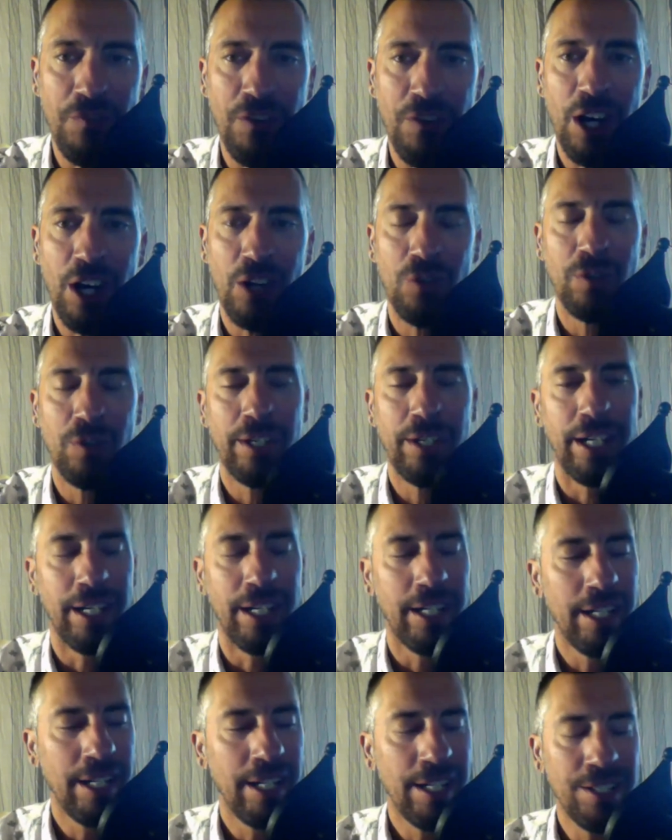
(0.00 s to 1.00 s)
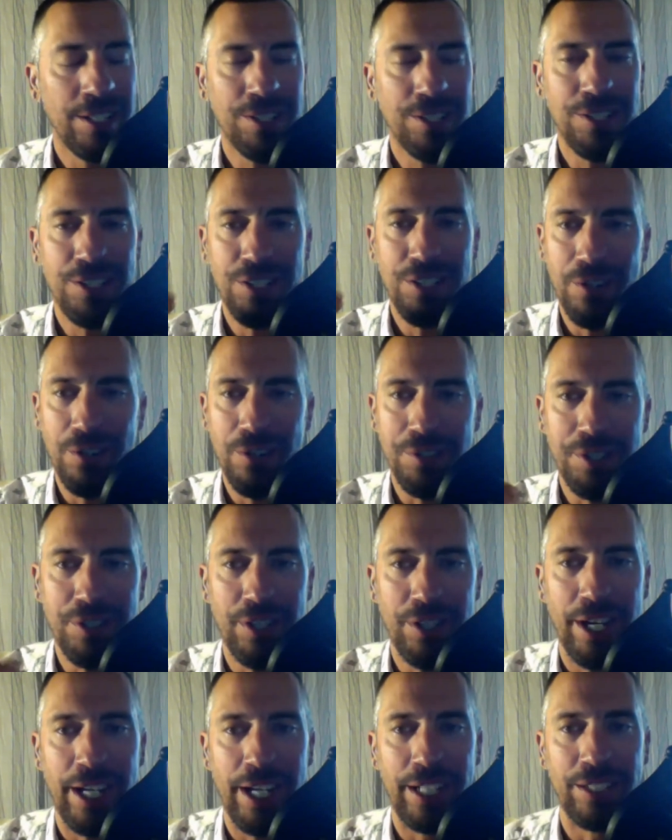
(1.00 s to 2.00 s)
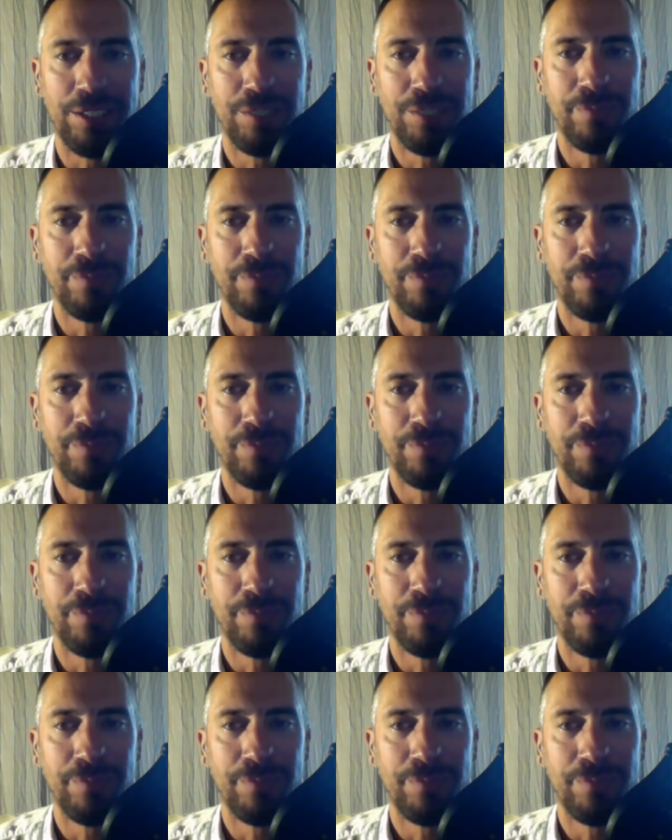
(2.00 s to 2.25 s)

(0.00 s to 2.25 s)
far away. It's so strange.